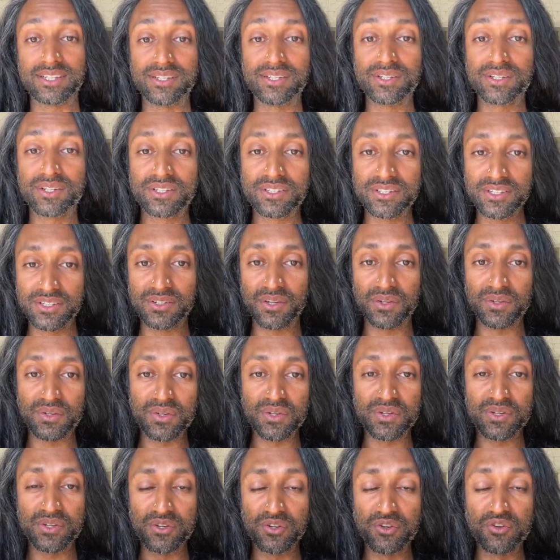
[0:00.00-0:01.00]
And
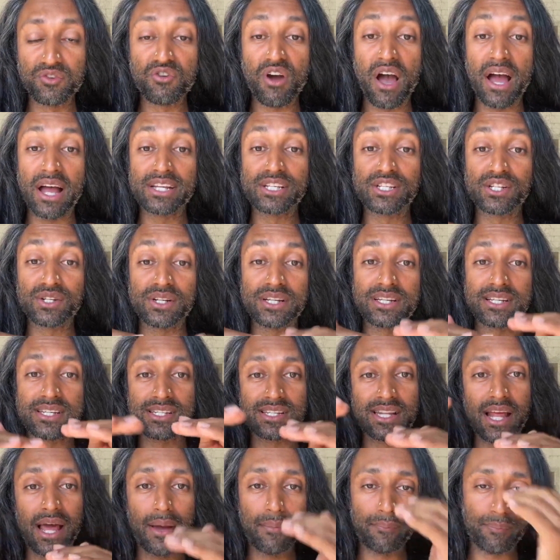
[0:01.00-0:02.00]
you gradually
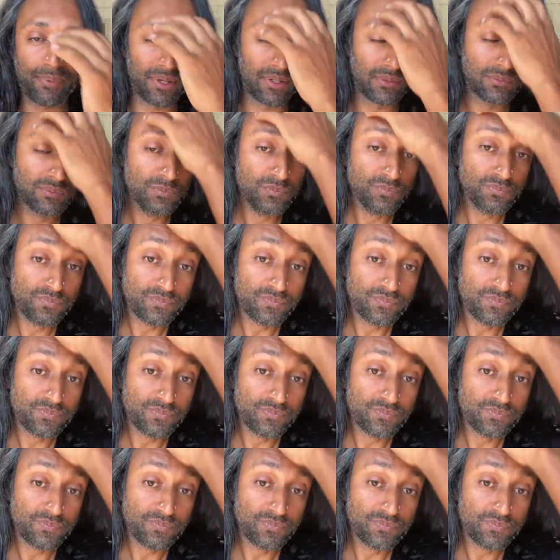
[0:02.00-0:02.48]
step